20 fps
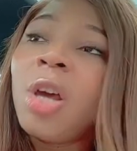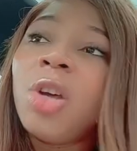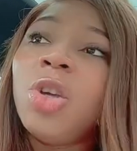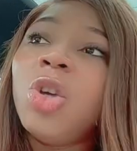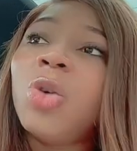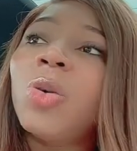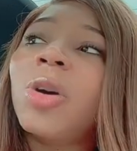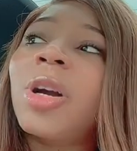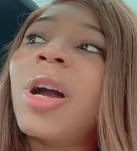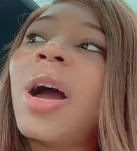
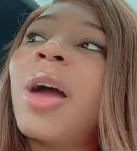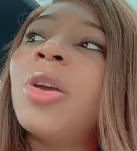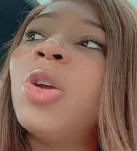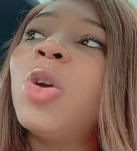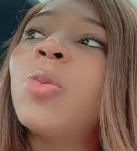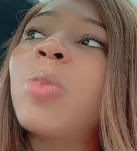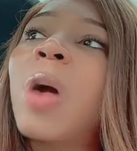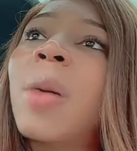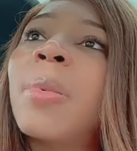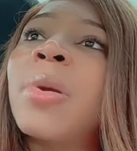You were
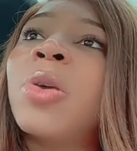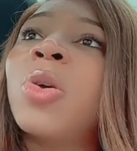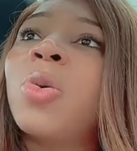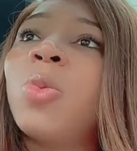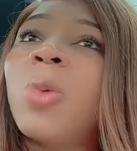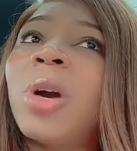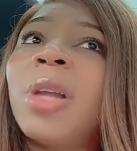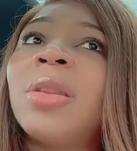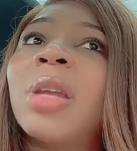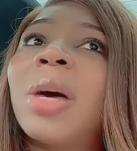you were probably the
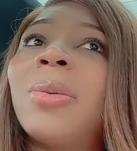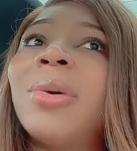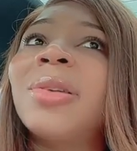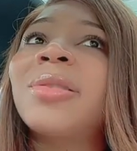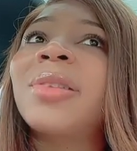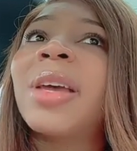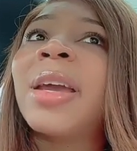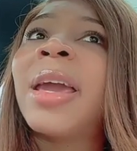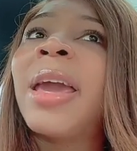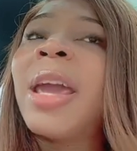one that
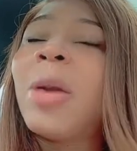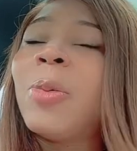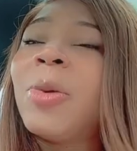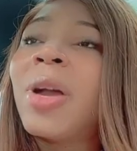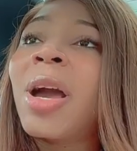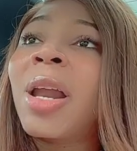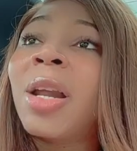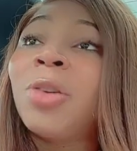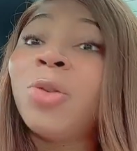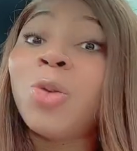was like, "Hey, we
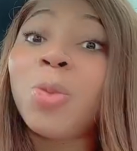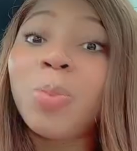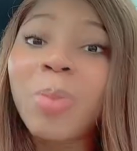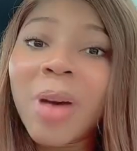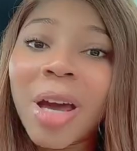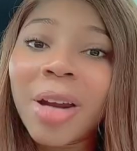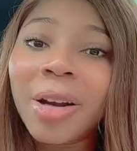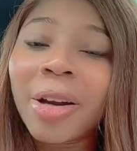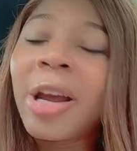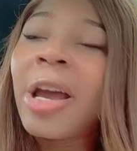gotta do
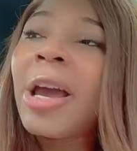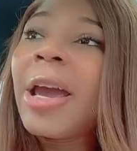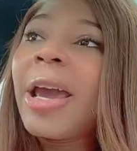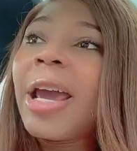better.